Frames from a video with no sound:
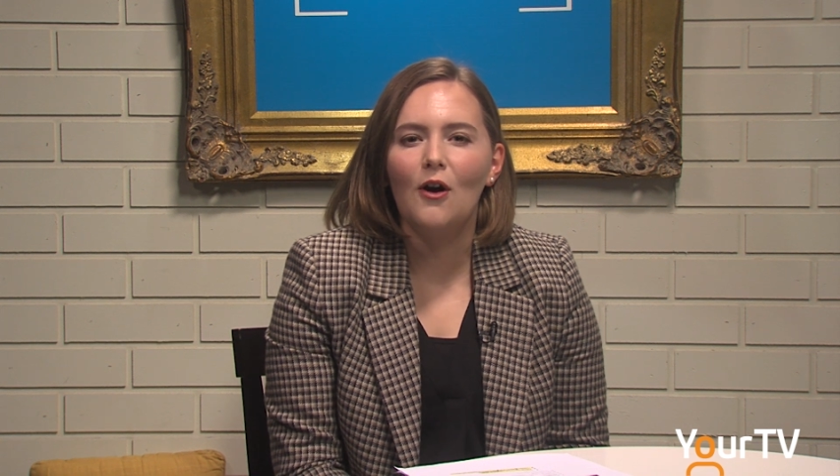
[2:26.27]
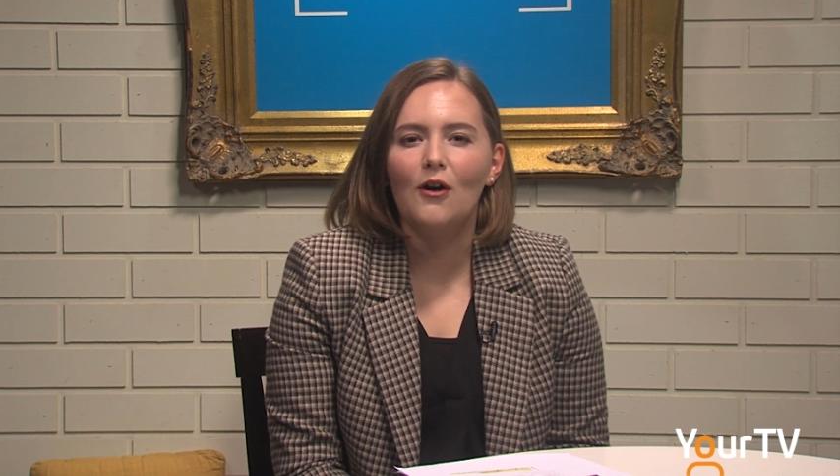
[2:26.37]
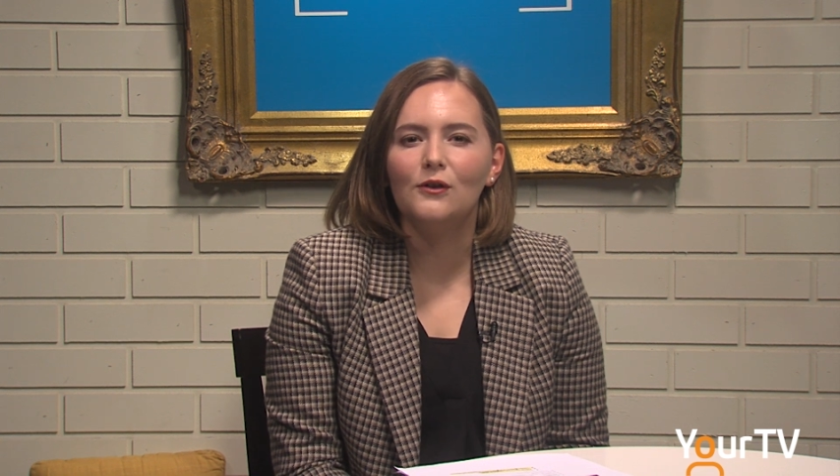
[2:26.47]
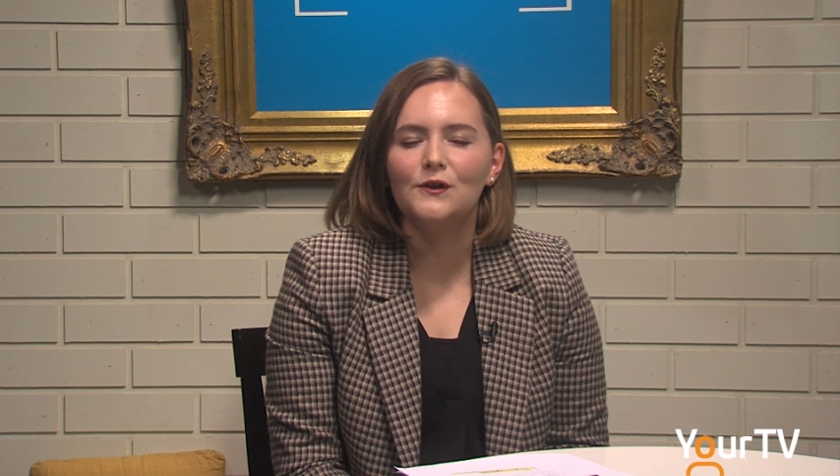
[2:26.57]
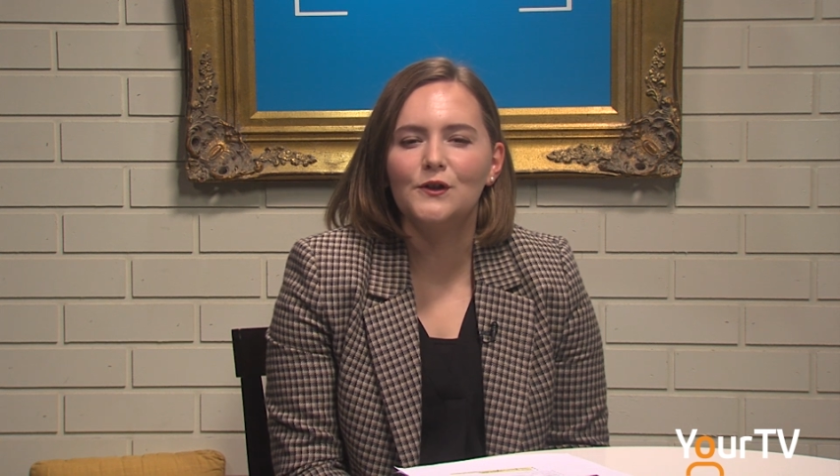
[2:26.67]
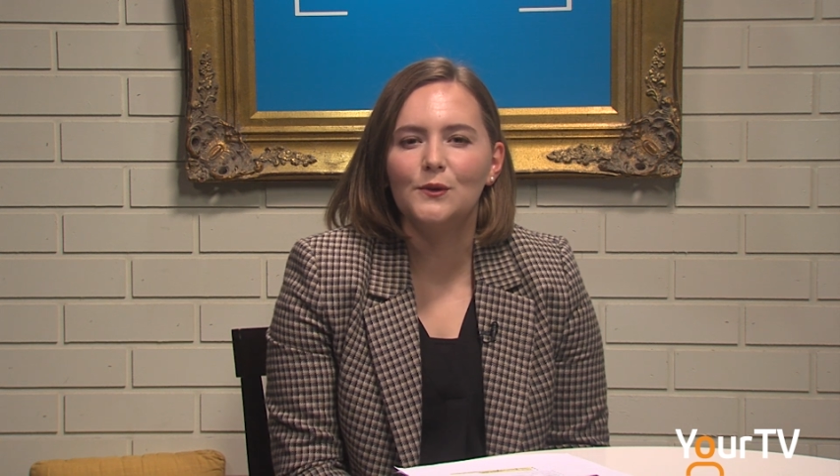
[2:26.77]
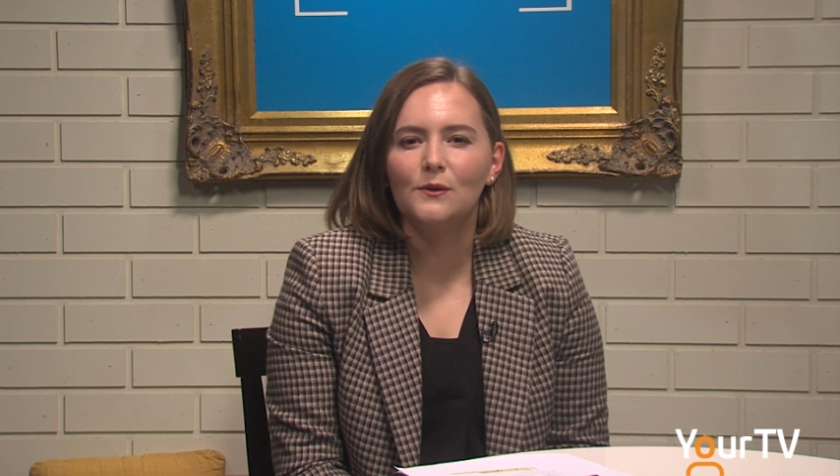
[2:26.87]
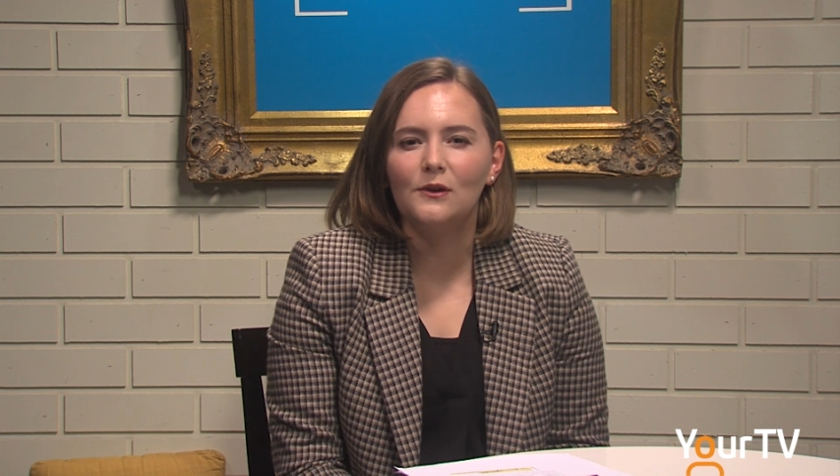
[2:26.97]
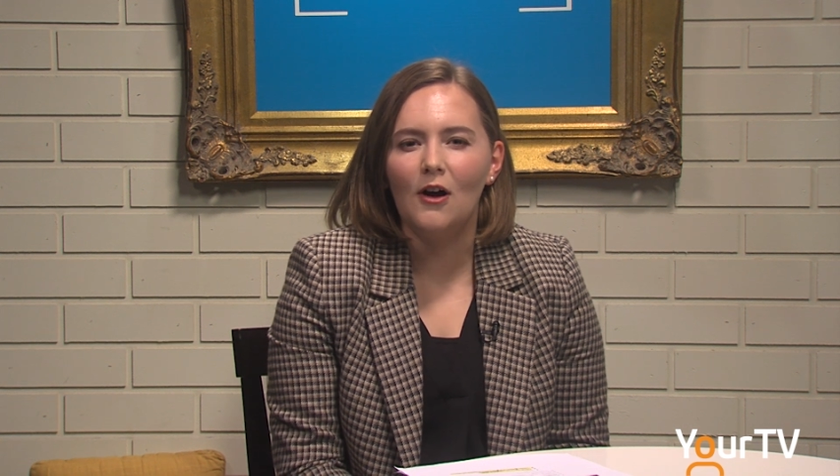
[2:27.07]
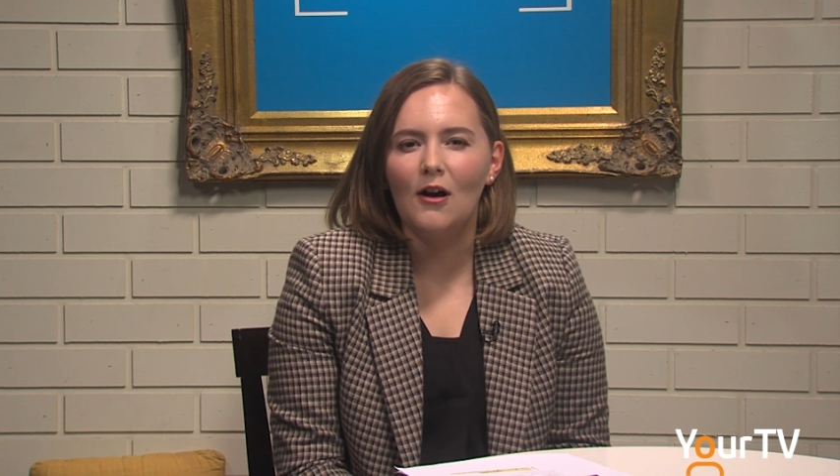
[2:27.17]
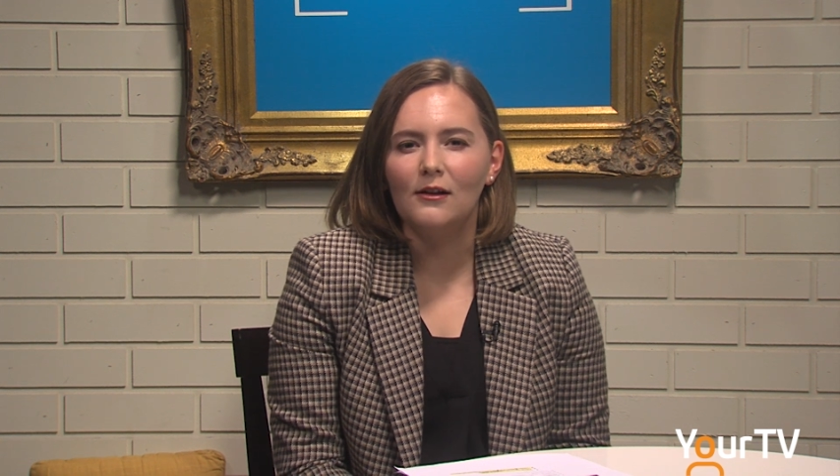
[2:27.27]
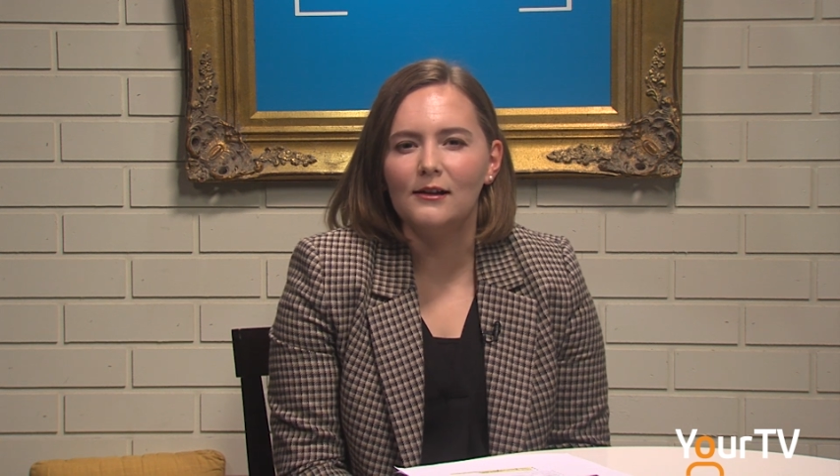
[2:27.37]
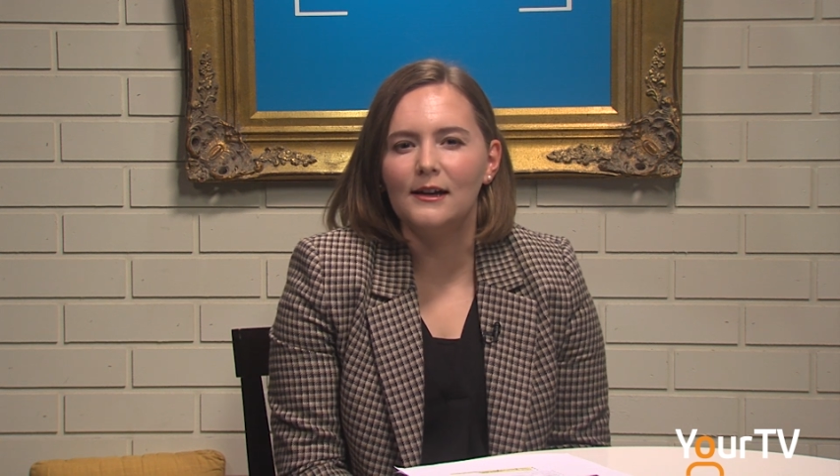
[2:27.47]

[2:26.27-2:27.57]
all June long.